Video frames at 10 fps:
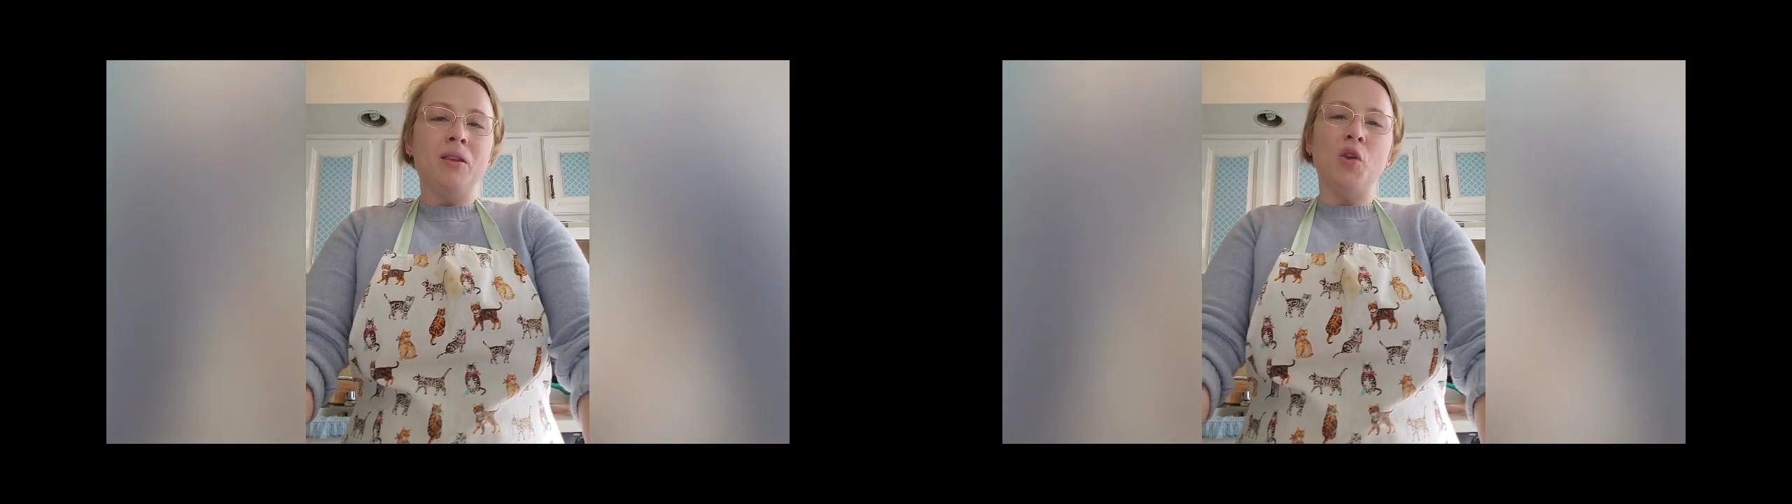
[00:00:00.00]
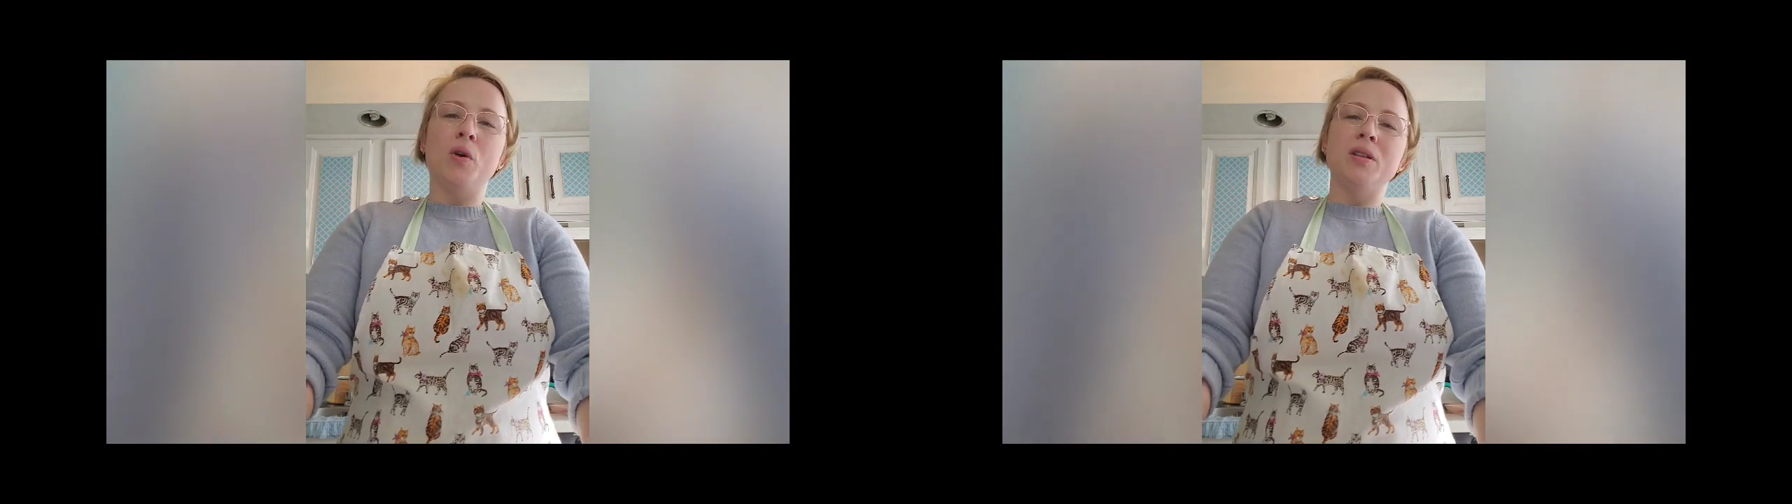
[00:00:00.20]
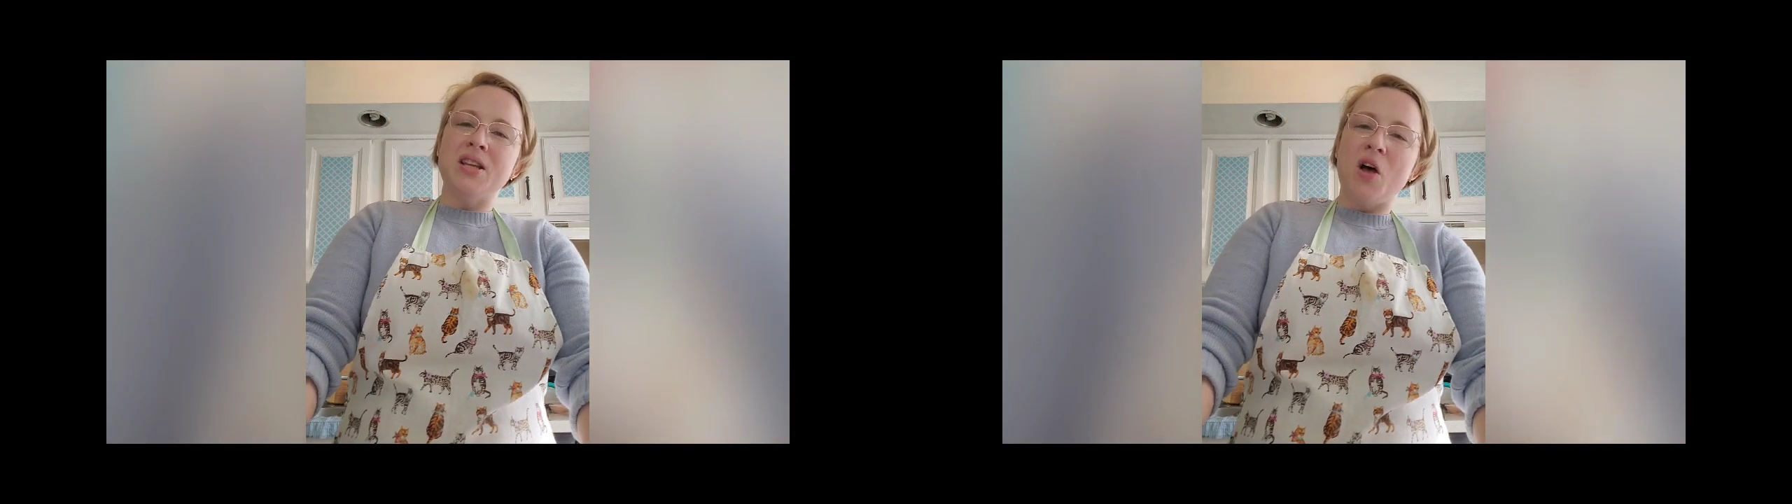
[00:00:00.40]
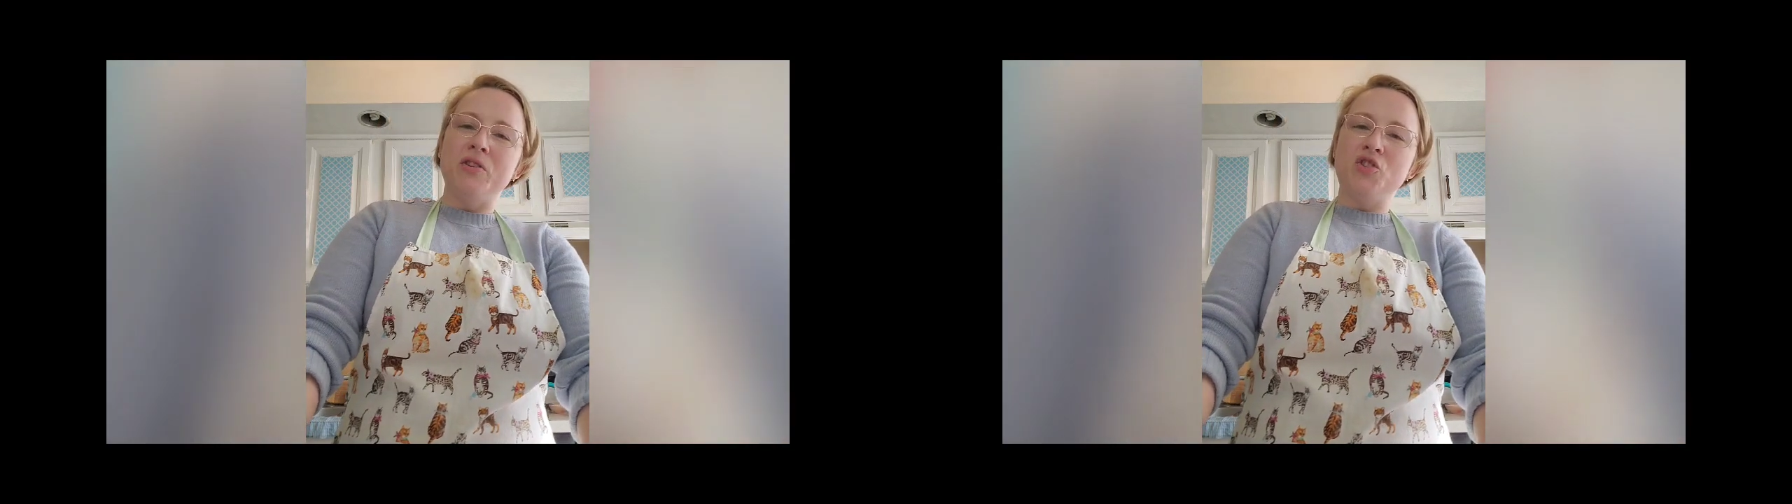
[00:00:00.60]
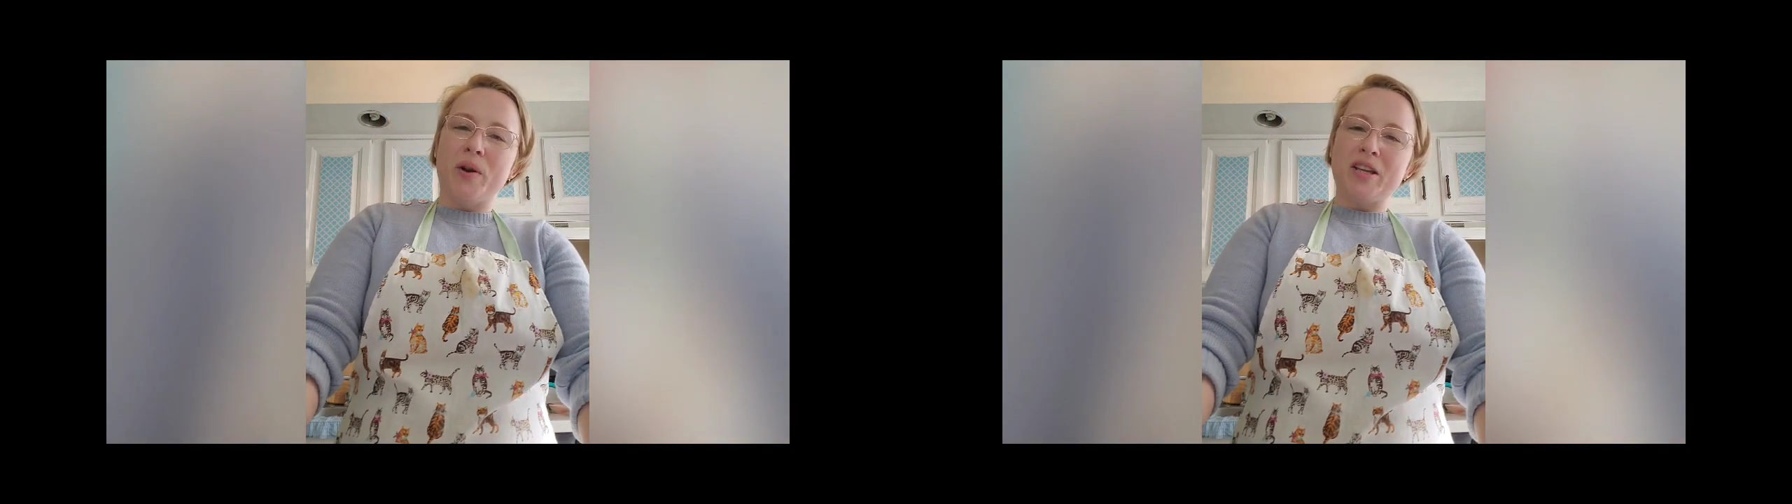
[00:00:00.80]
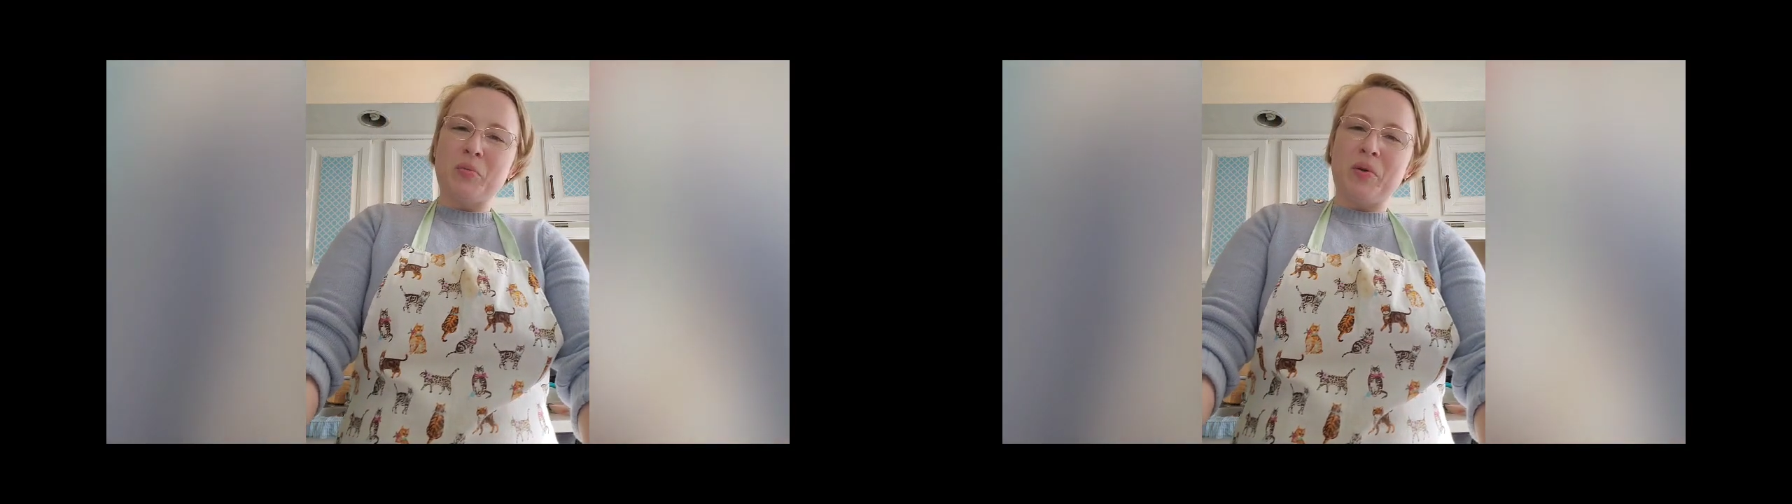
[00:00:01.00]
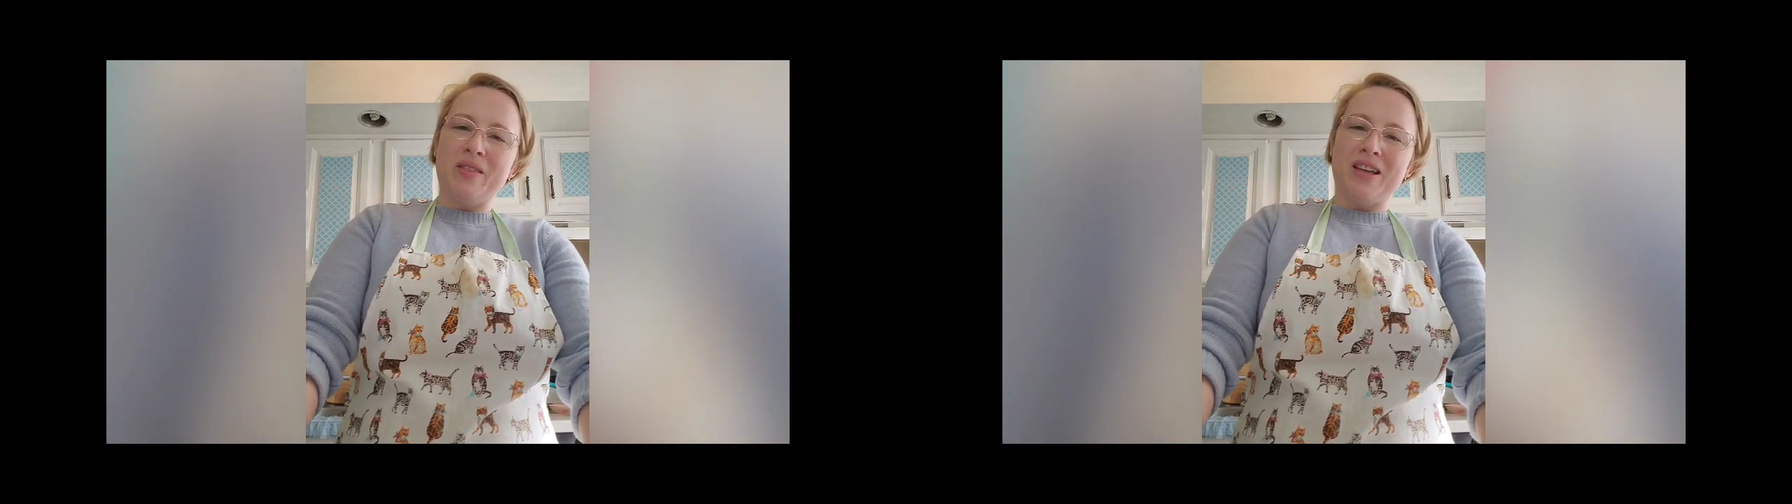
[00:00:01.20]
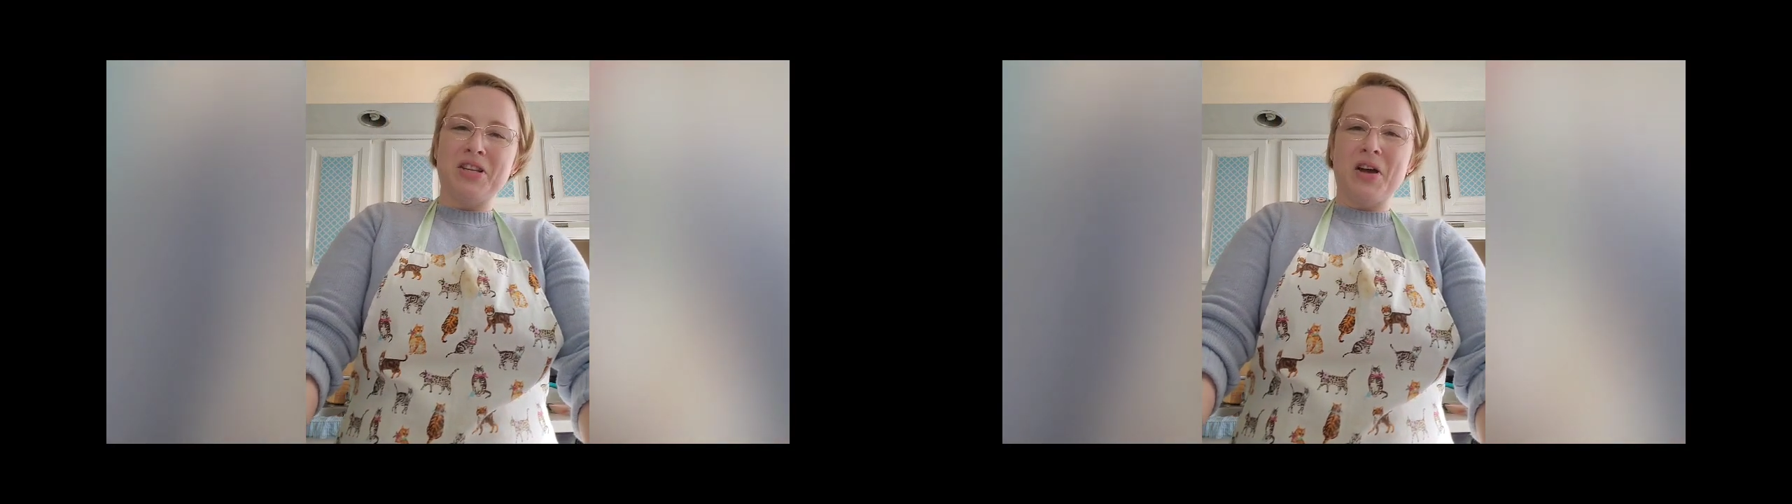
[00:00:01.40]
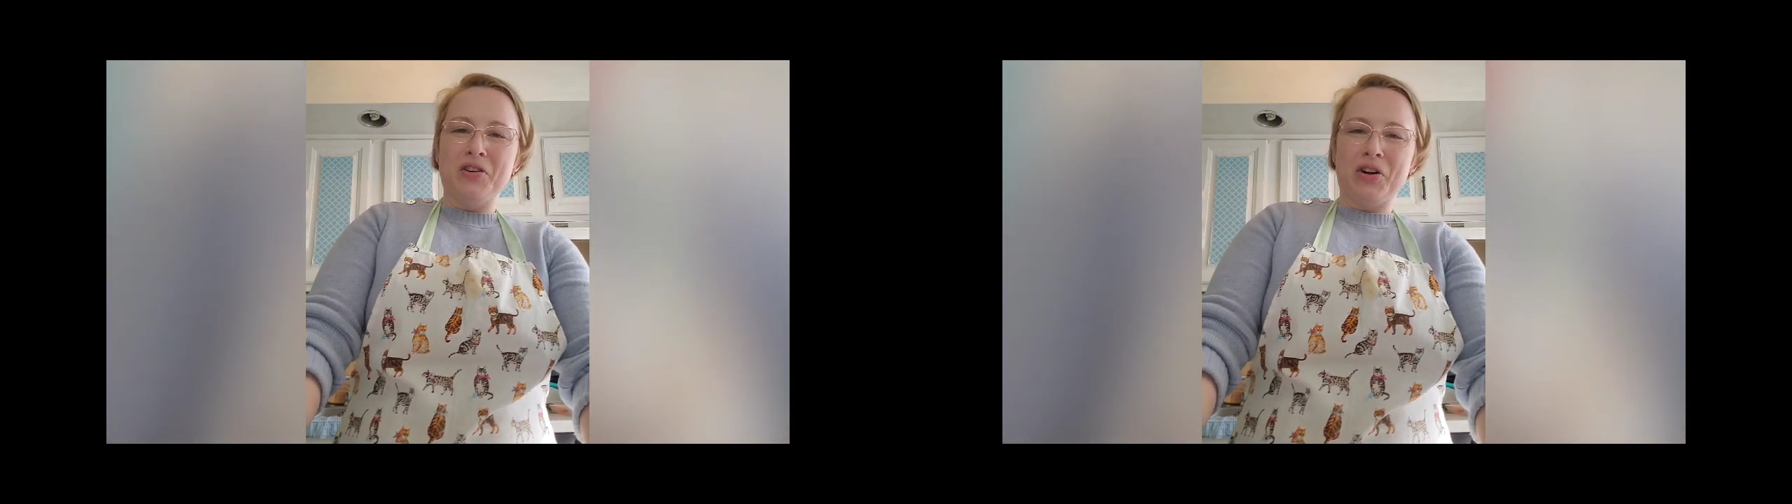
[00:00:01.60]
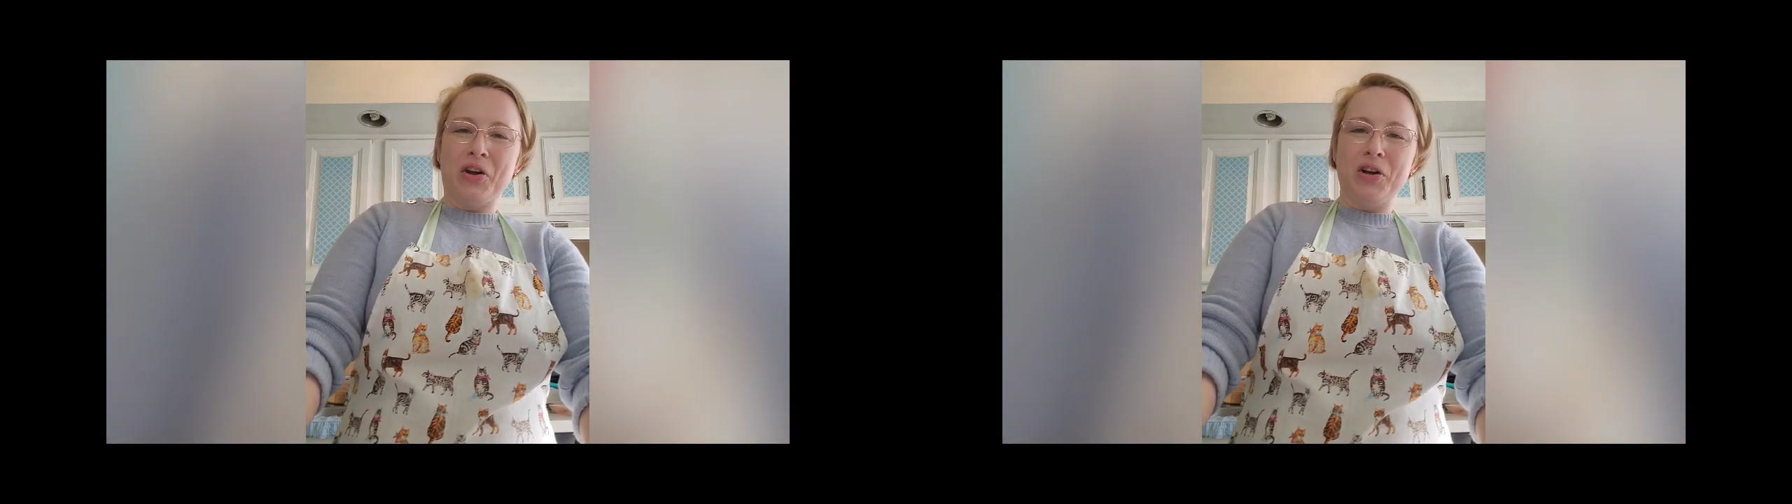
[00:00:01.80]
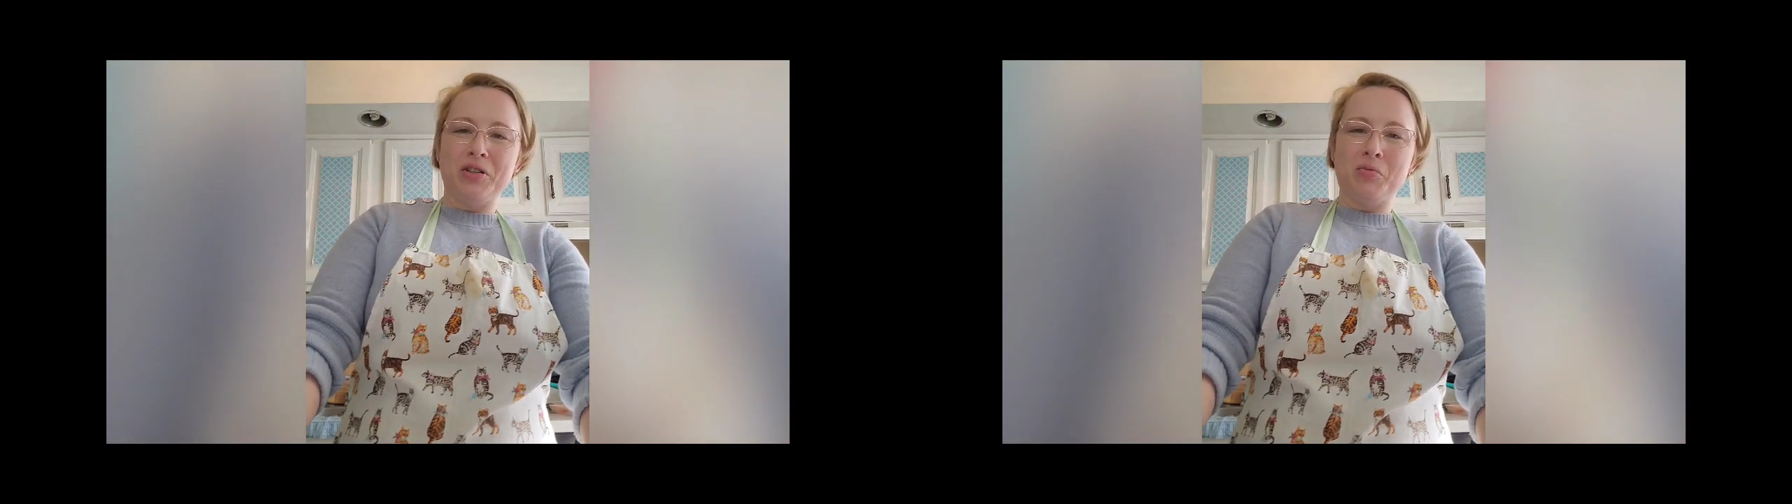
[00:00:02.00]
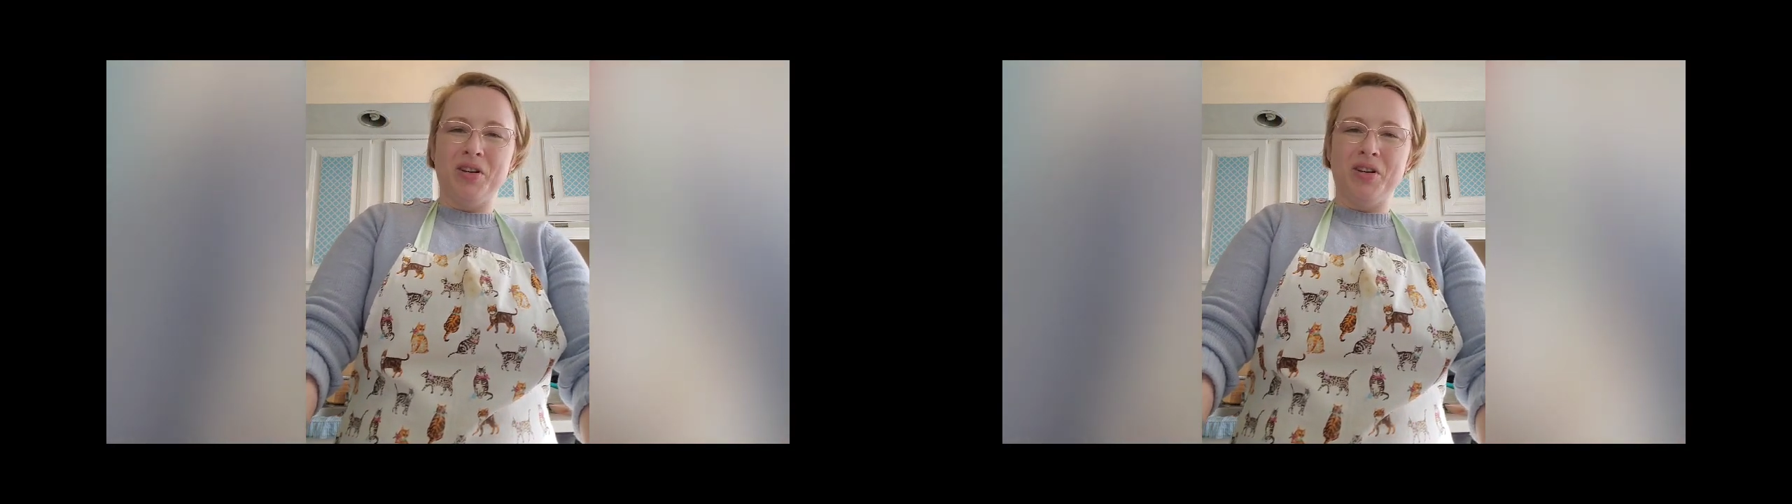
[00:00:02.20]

you can salvage a recipe that's undercooked,